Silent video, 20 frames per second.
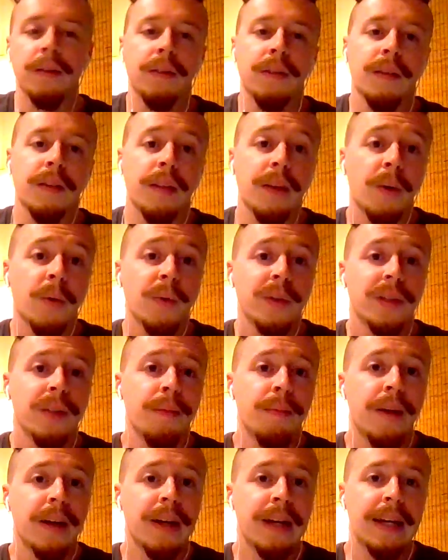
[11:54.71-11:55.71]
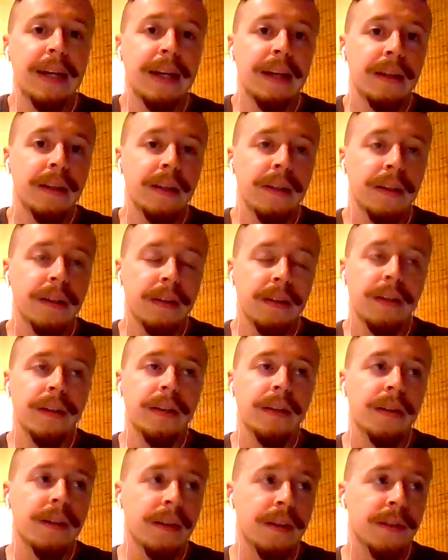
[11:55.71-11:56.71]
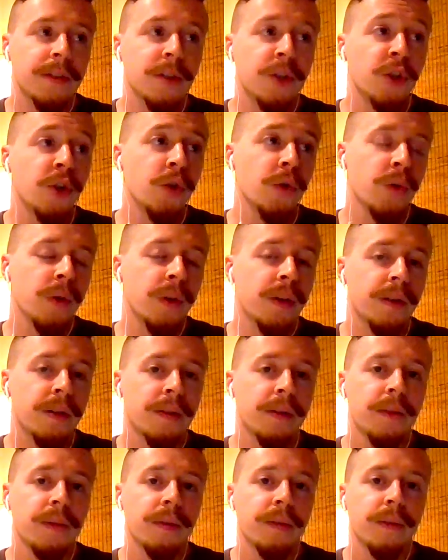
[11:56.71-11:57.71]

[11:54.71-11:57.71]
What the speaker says: There was a Monday in June.